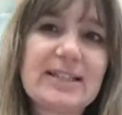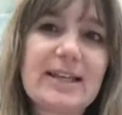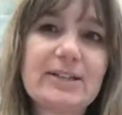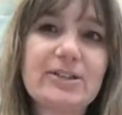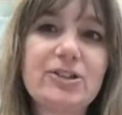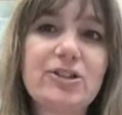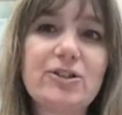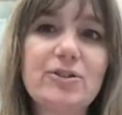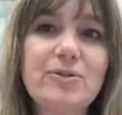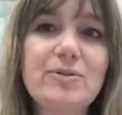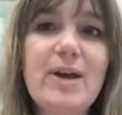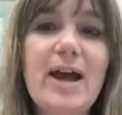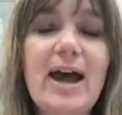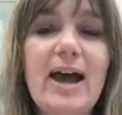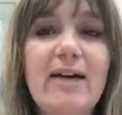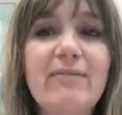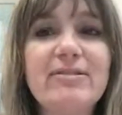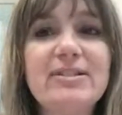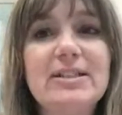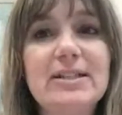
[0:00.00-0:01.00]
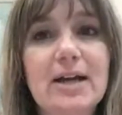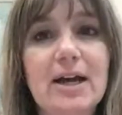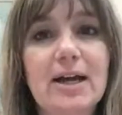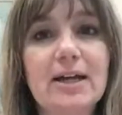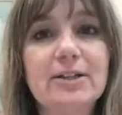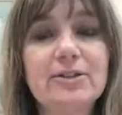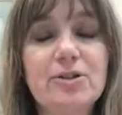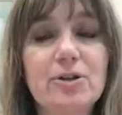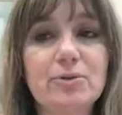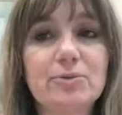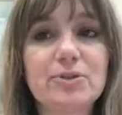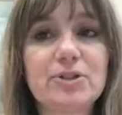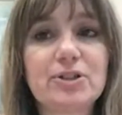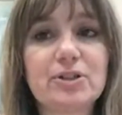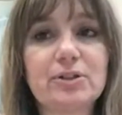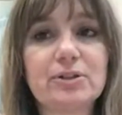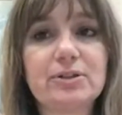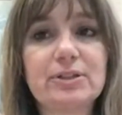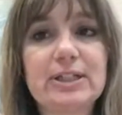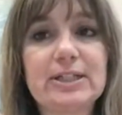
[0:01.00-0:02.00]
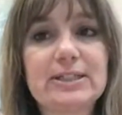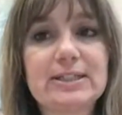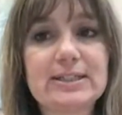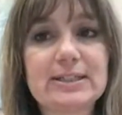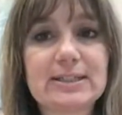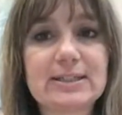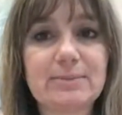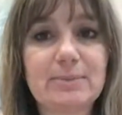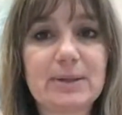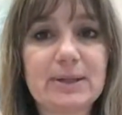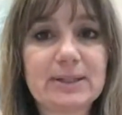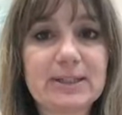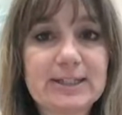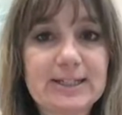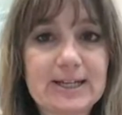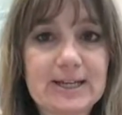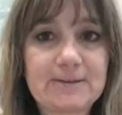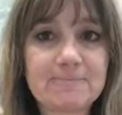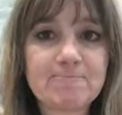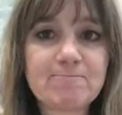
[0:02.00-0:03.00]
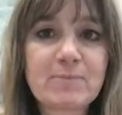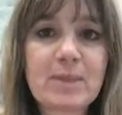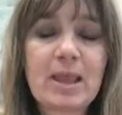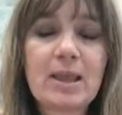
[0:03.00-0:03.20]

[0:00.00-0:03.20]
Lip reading: that do have a diagnosed learning disability?